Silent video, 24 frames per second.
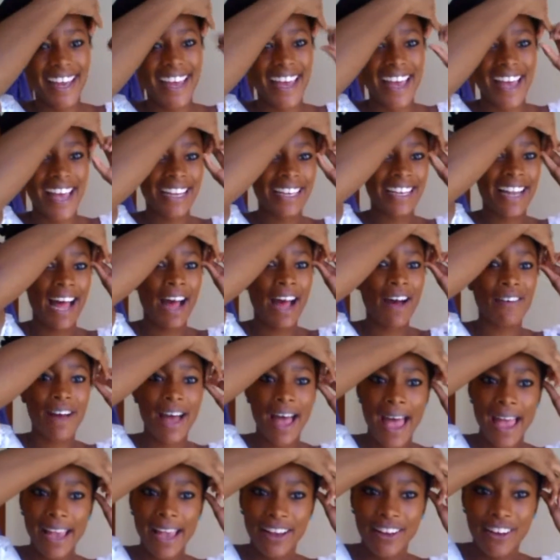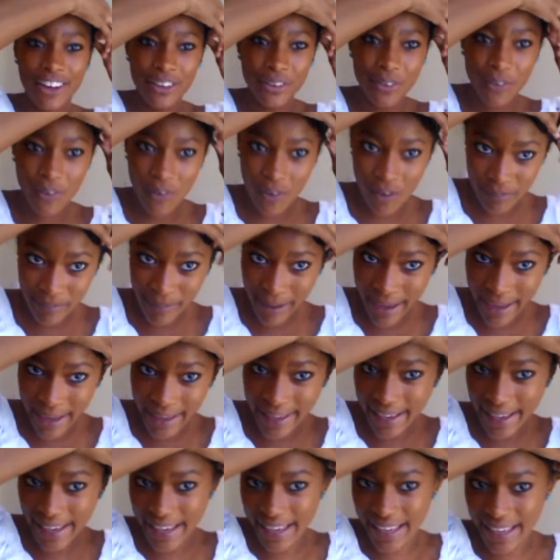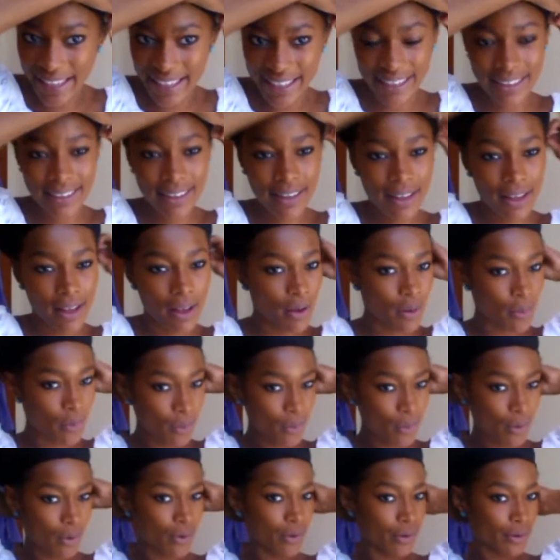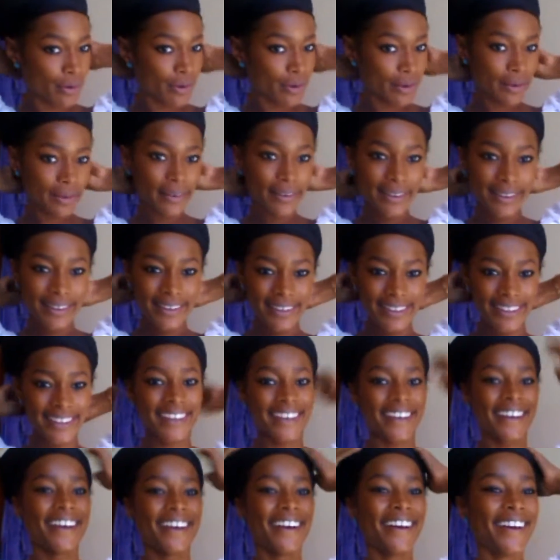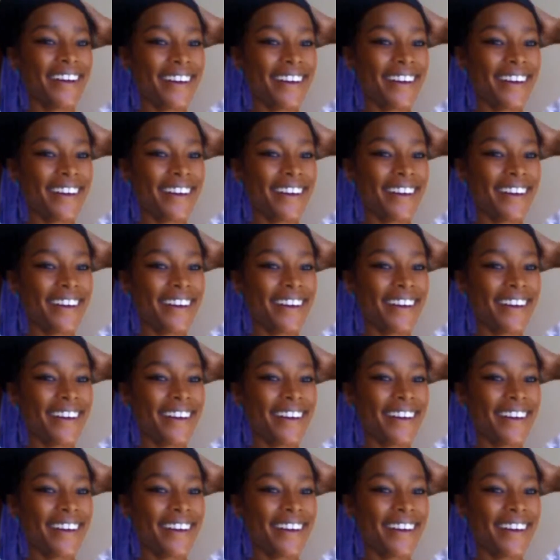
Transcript: And now I got all my hair in. Woo!